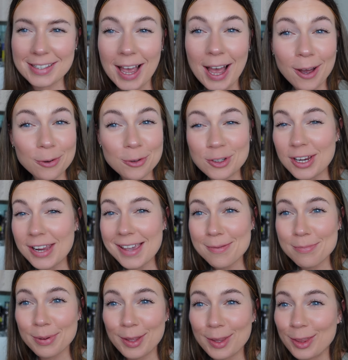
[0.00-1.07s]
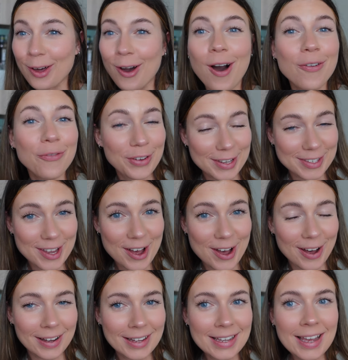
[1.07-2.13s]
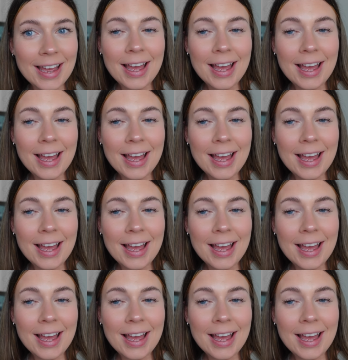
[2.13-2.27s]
is how cheap the coffees are.